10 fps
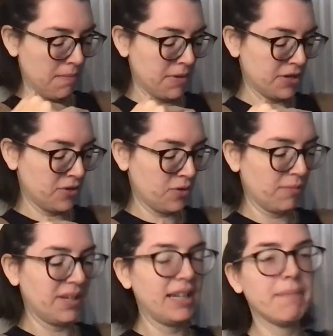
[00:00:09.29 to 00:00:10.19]
but
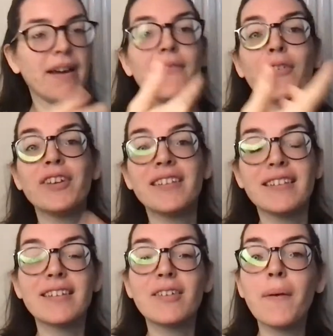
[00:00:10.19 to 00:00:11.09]
normally my voice
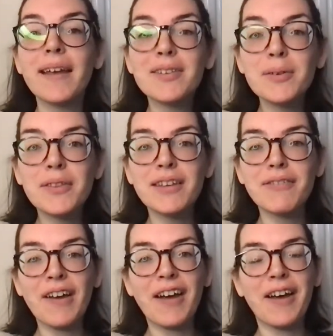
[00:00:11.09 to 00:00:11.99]
is quite
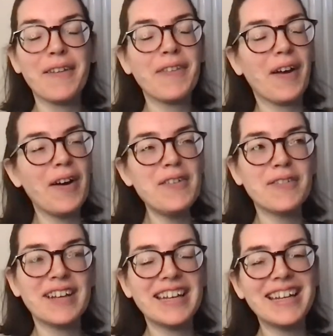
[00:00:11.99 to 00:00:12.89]
soothing for her, so
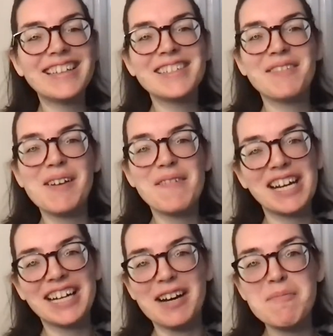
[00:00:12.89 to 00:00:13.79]
hopefully she won't
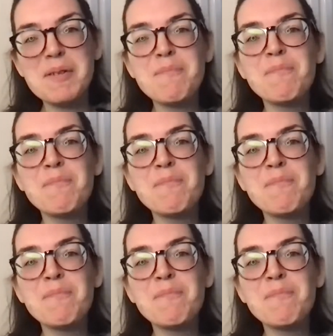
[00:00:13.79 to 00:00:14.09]
wake up.